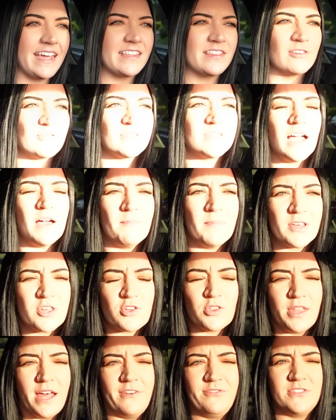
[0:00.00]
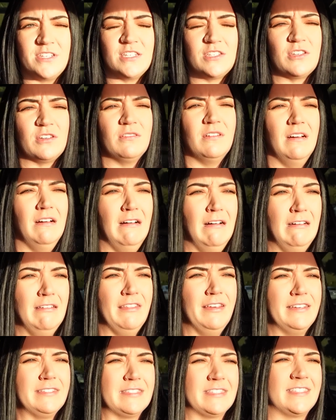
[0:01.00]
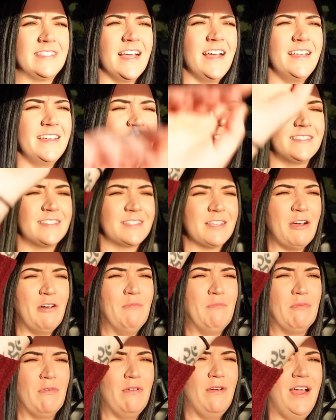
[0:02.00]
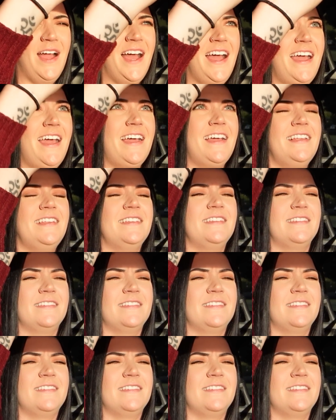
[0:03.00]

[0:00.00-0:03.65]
There's not much left to do. Oh, the sun is so bright!